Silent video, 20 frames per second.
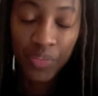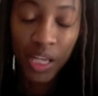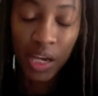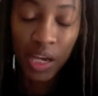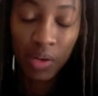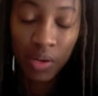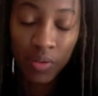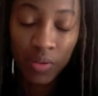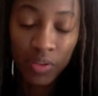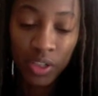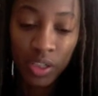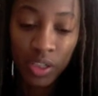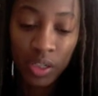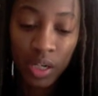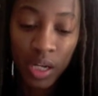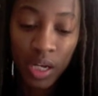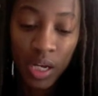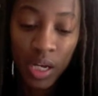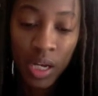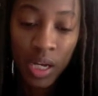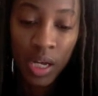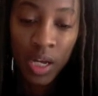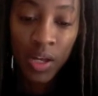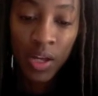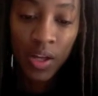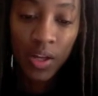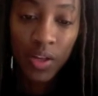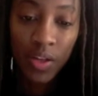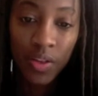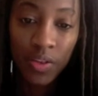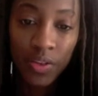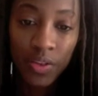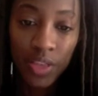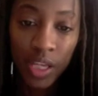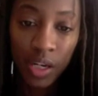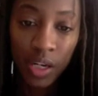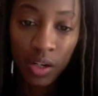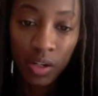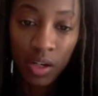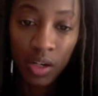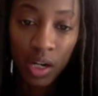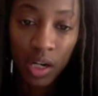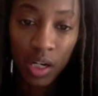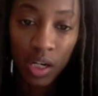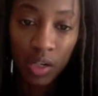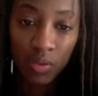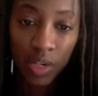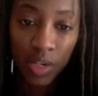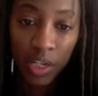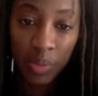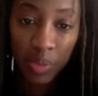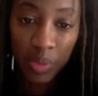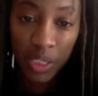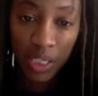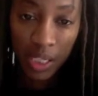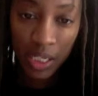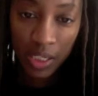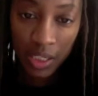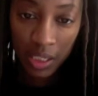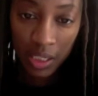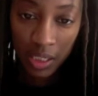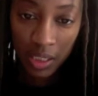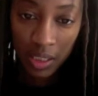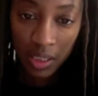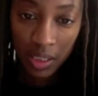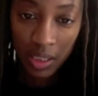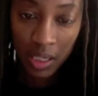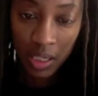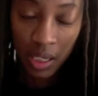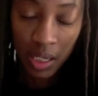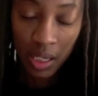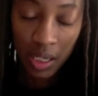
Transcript: However, there are recommendations,